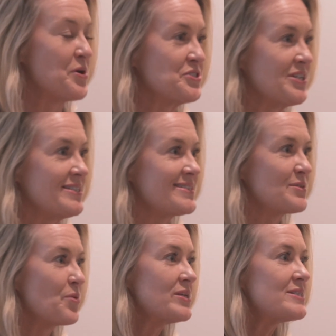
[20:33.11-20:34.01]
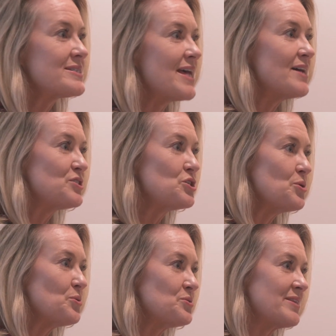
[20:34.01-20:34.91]
margins. What does that
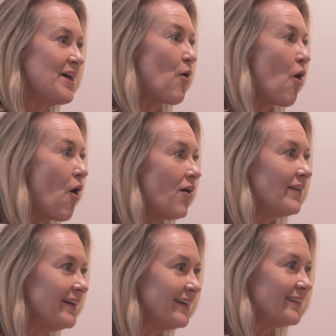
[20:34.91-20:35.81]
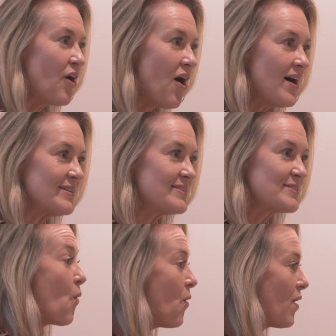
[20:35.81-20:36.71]
do to their all-in costs
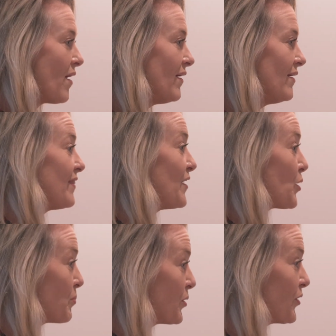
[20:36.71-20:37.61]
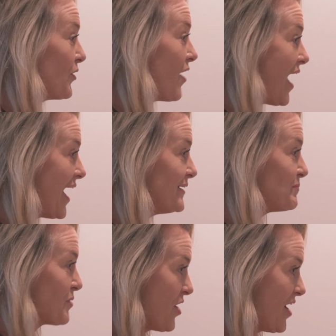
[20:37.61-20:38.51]
or their per
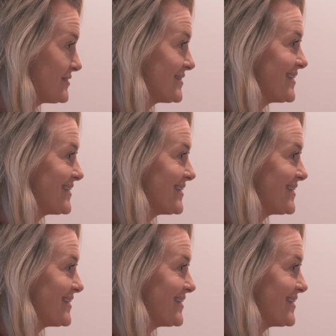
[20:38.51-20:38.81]
item costs